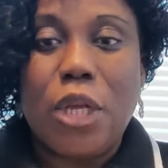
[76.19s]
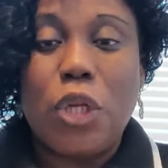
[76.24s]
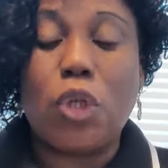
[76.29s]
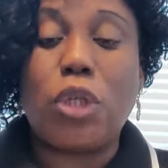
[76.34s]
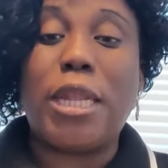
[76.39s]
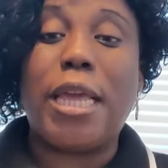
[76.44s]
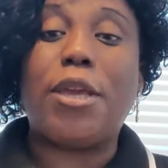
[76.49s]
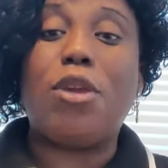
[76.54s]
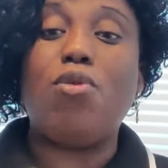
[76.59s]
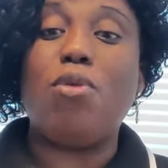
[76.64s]

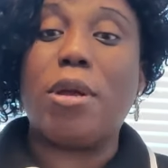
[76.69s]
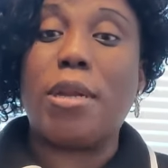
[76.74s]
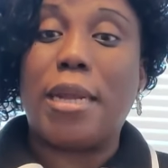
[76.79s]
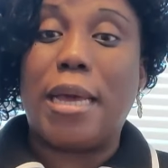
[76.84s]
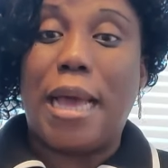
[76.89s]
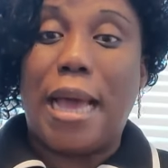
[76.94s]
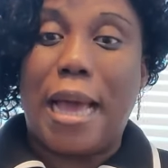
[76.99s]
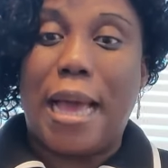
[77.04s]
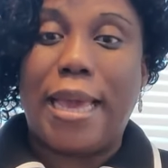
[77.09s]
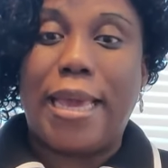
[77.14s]
Just like you and
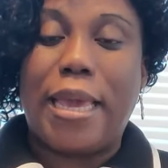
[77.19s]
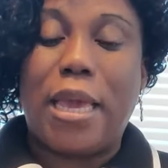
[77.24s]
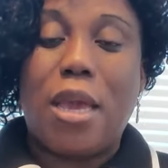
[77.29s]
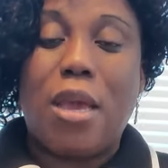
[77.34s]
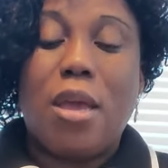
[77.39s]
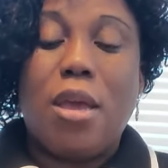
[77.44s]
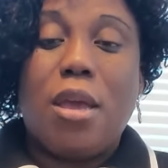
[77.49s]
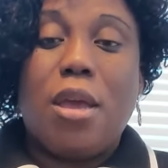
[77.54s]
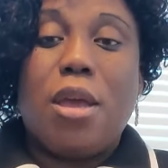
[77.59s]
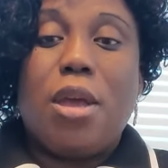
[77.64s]
I,
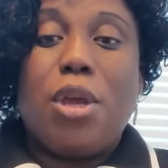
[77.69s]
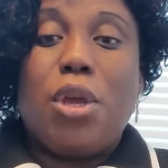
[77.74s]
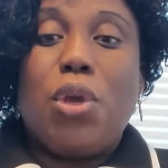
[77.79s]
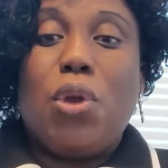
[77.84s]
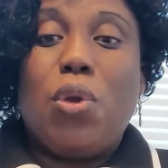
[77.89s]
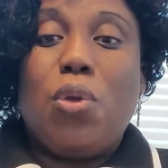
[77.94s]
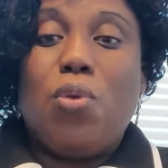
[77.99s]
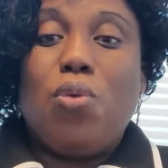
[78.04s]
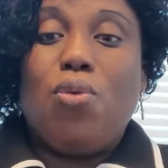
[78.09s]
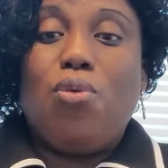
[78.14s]

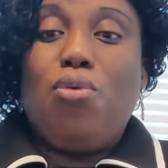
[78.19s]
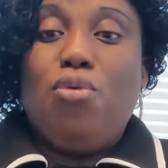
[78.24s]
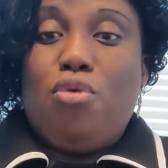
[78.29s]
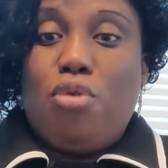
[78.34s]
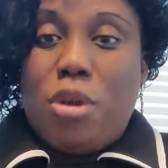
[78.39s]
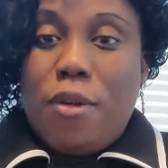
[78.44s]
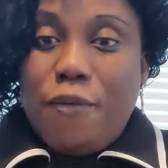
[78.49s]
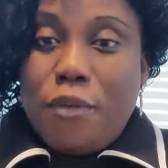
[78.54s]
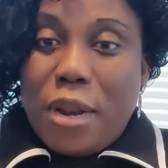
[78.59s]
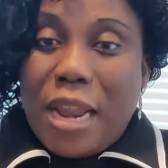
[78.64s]
you know, you
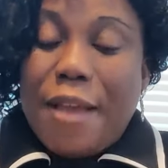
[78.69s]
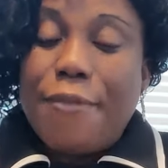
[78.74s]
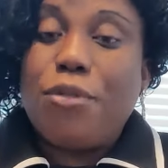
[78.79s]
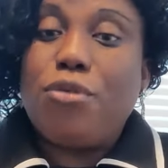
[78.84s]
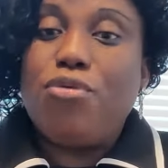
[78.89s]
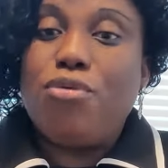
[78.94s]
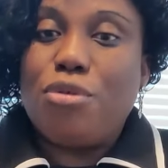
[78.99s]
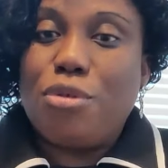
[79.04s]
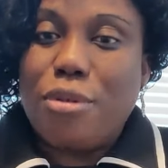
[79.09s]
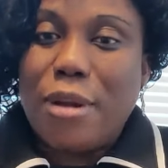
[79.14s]
give your life
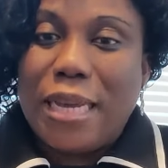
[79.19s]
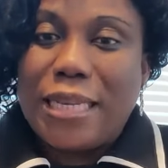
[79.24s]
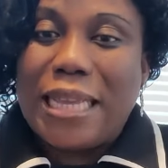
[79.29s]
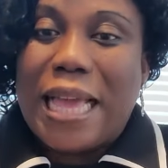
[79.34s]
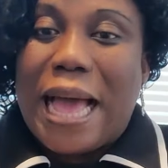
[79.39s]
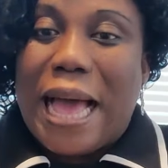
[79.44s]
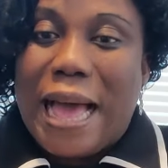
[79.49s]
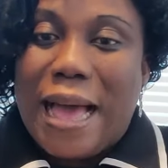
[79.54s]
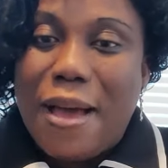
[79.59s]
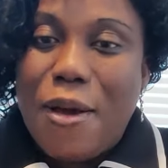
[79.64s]
to Christ.
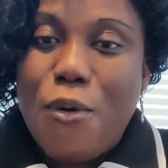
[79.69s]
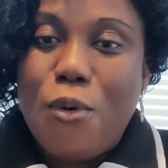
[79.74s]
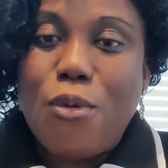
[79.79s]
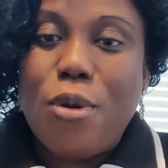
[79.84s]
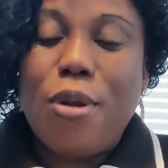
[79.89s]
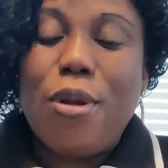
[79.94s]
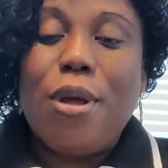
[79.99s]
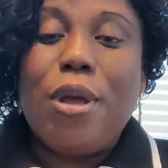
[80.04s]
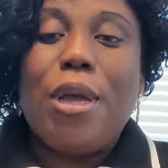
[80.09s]
How?